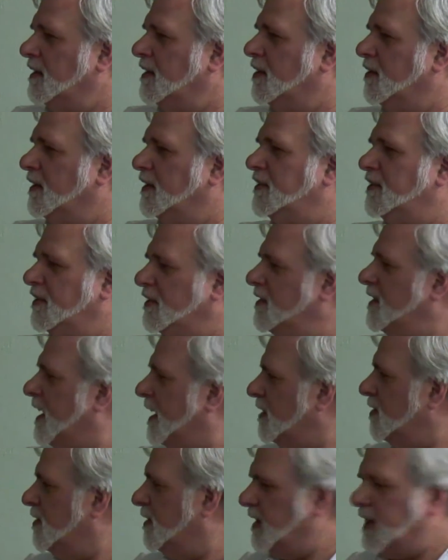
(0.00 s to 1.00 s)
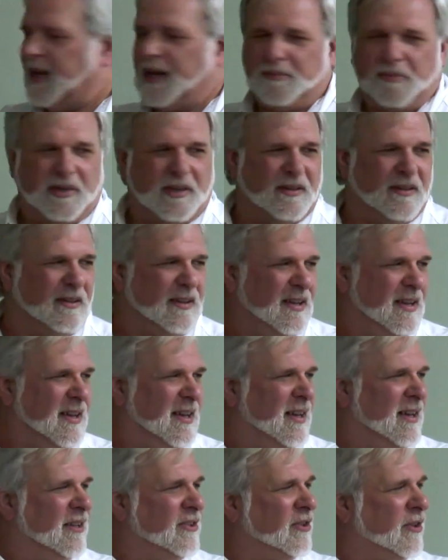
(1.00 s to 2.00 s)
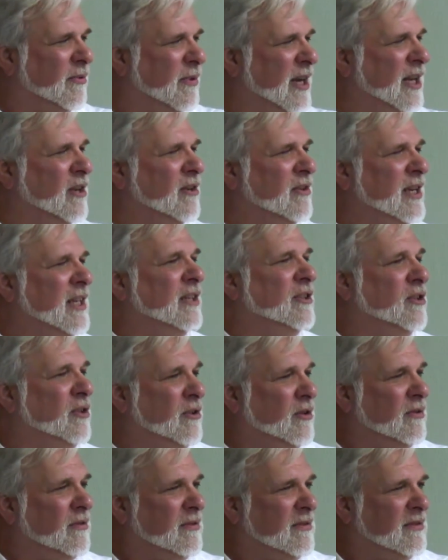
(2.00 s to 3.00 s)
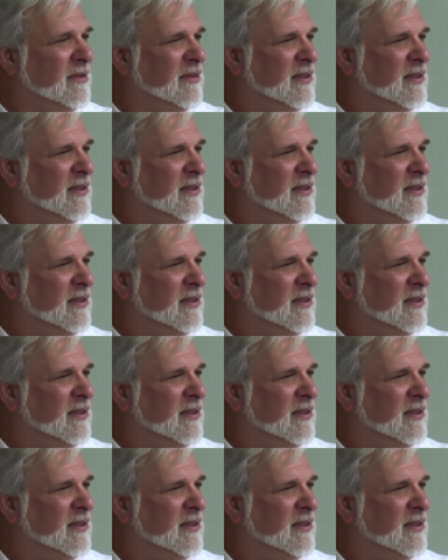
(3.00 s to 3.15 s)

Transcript: You know, it's just not going to happen. So what do you need to do?